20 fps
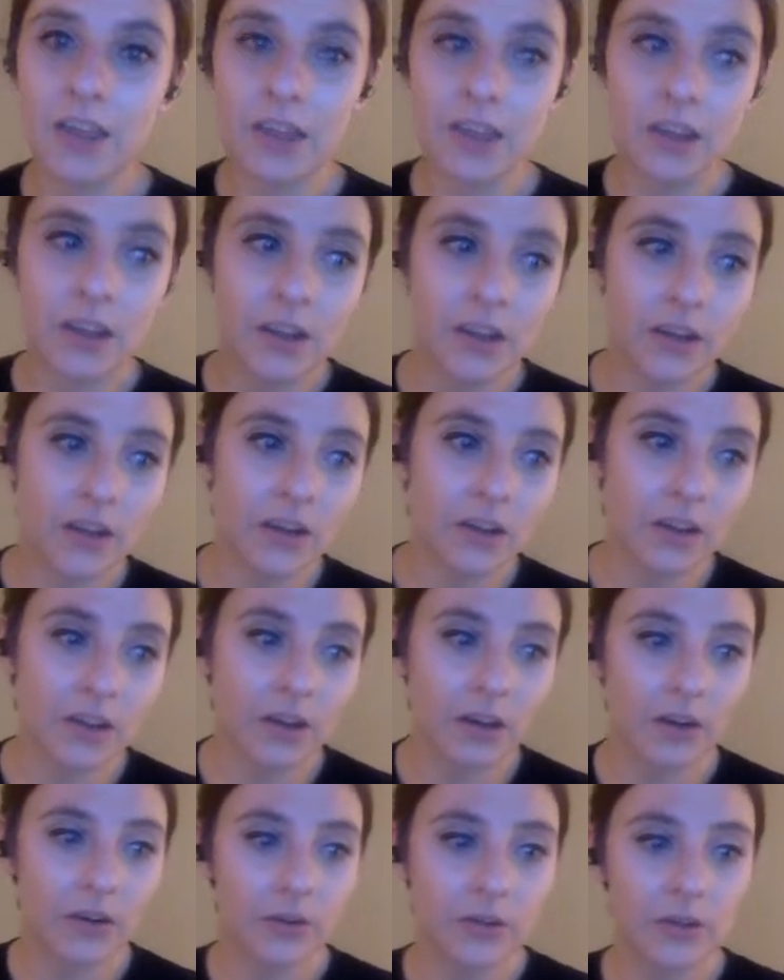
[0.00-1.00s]
I think,
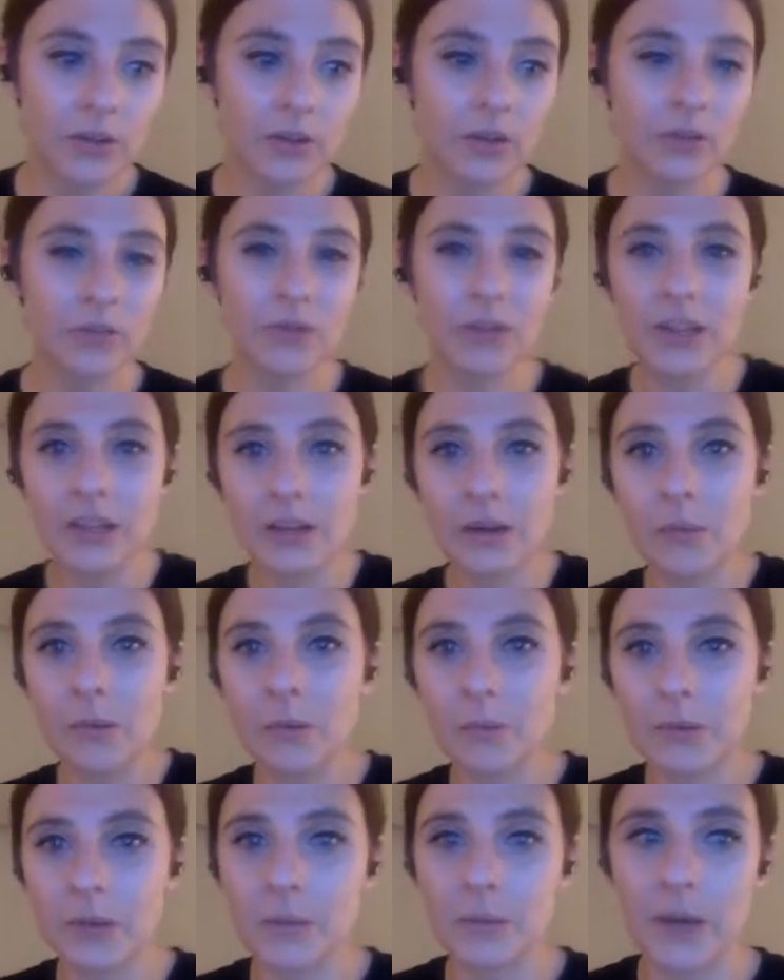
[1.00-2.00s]
you can really come
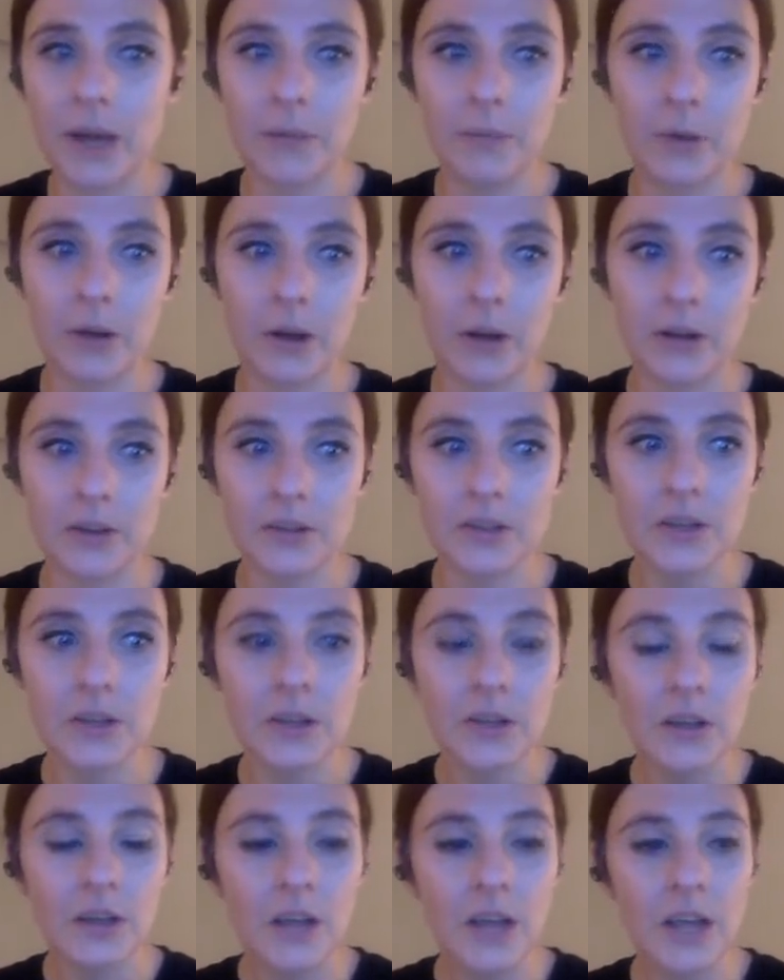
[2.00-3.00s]
up with a bad product.
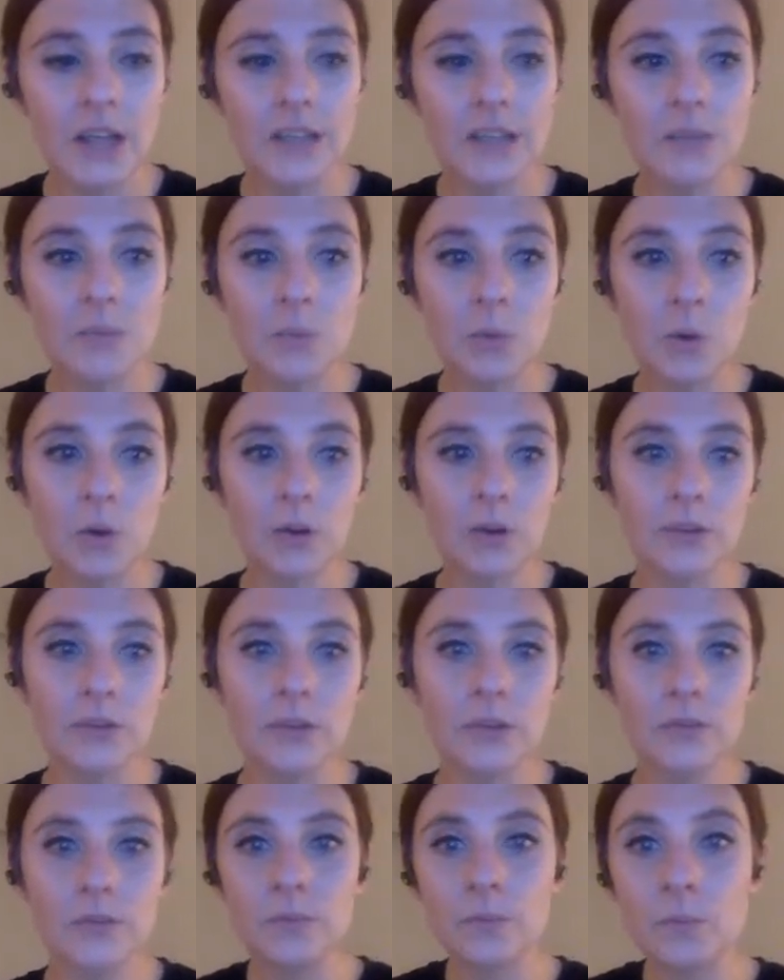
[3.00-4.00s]
It's
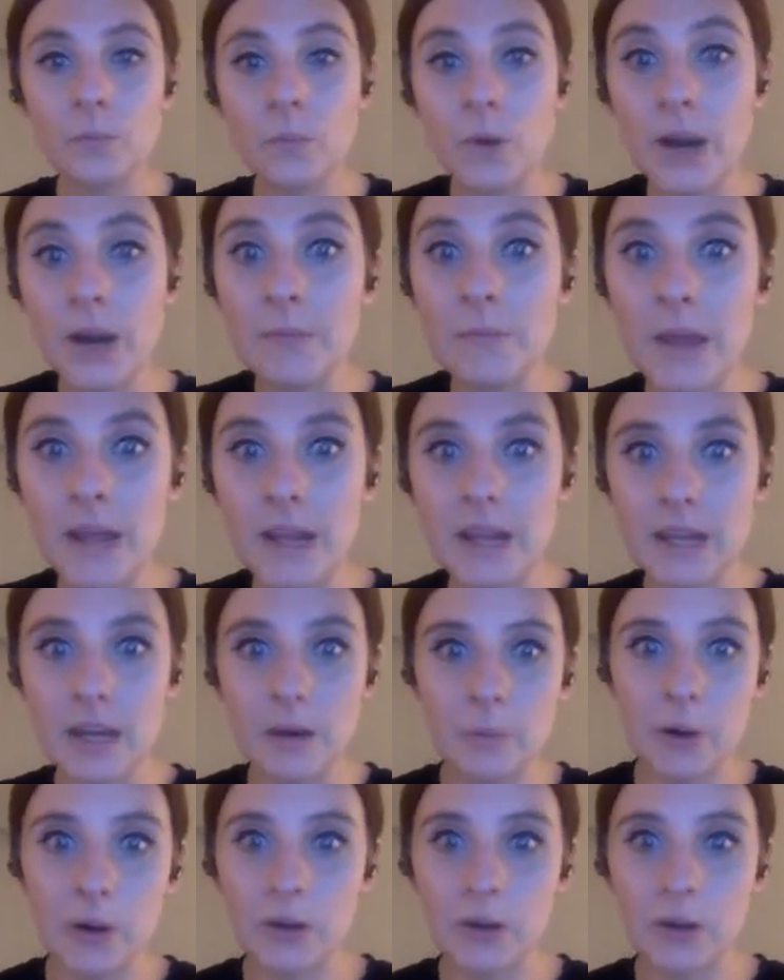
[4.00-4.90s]
important when making a